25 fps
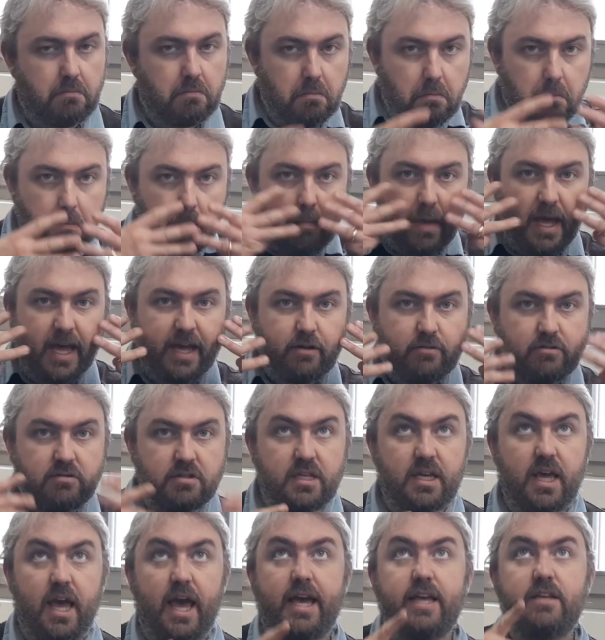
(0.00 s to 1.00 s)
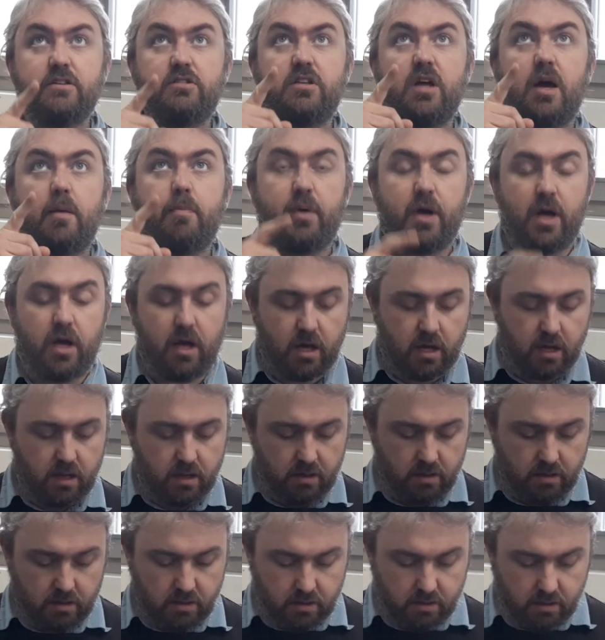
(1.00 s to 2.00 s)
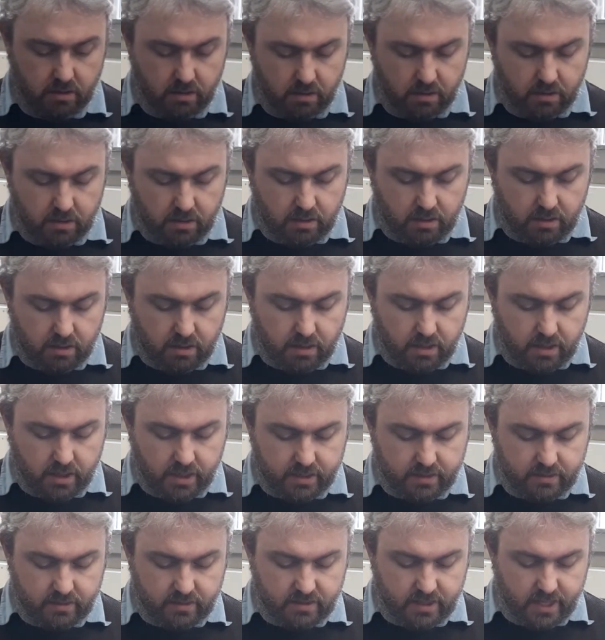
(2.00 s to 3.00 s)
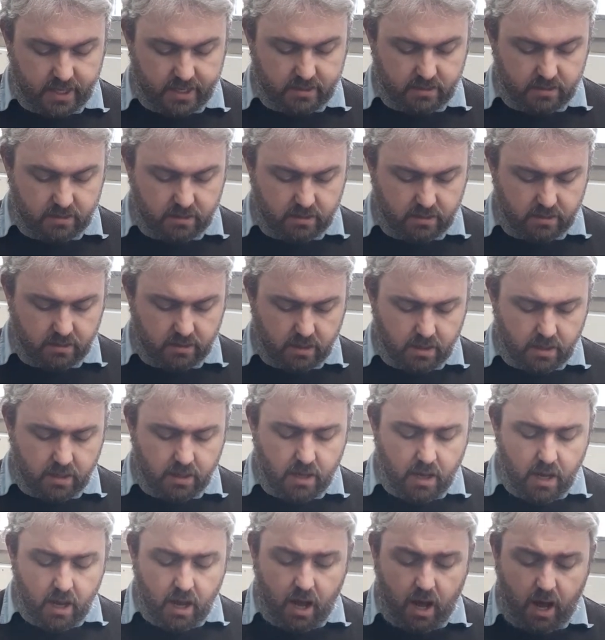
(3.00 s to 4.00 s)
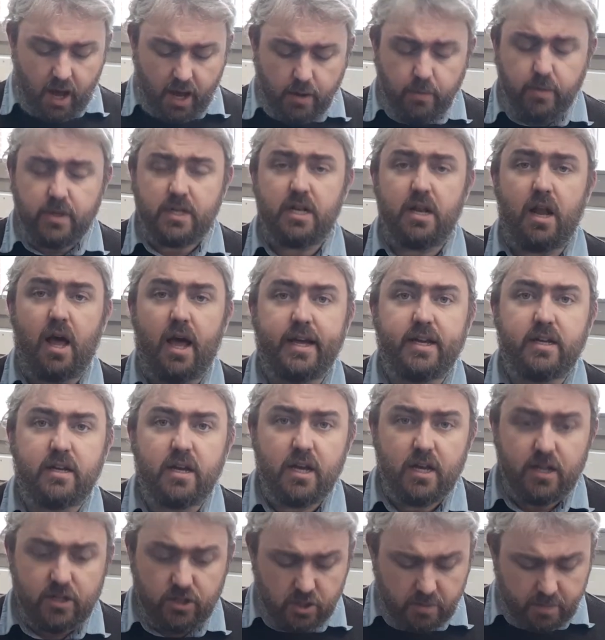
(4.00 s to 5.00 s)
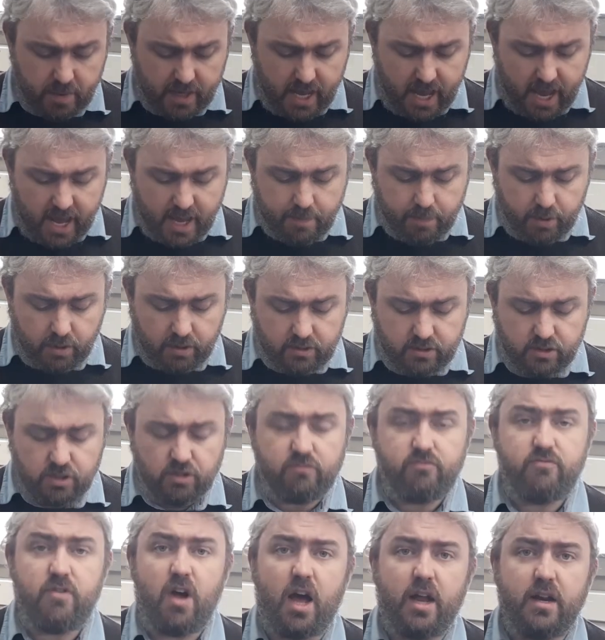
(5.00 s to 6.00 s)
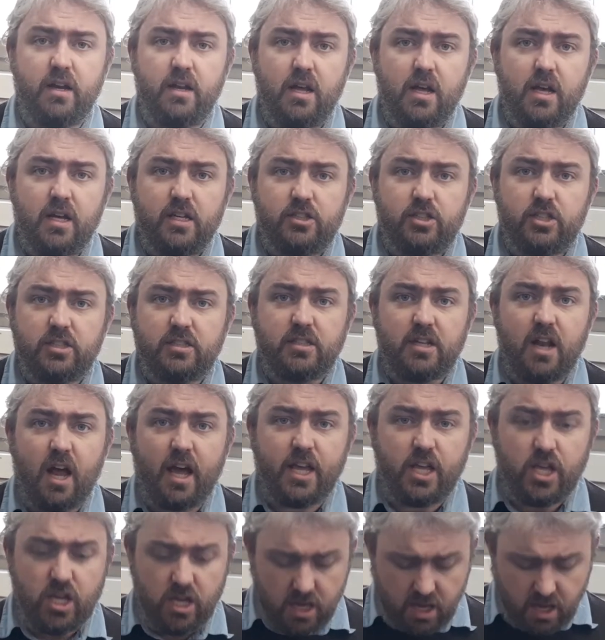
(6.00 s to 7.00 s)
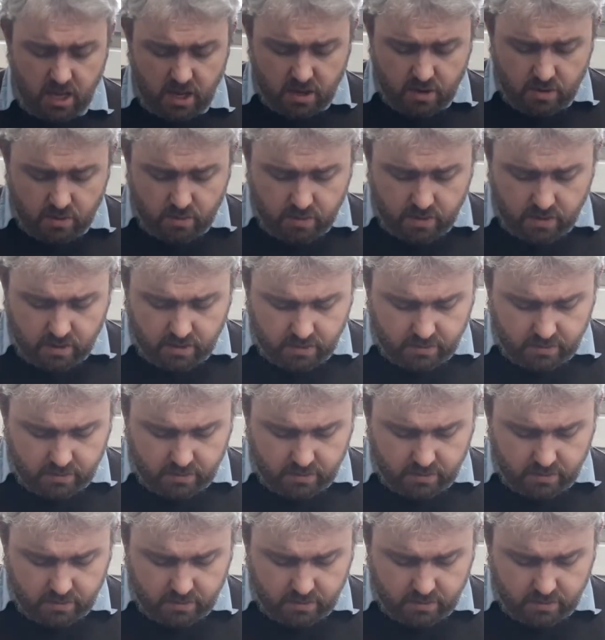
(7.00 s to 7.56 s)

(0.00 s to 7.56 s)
Mouse gazed up at her and said, "I would like to be able to run just like you."